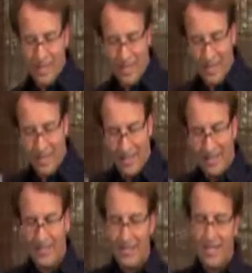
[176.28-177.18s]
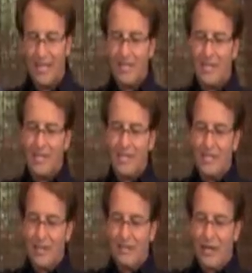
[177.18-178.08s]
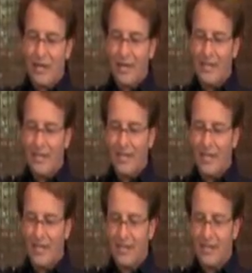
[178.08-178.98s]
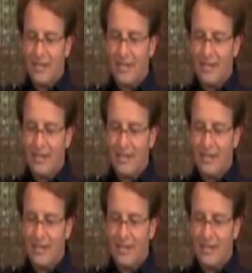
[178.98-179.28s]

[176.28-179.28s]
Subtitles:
to acidity. That's because it's very acidic.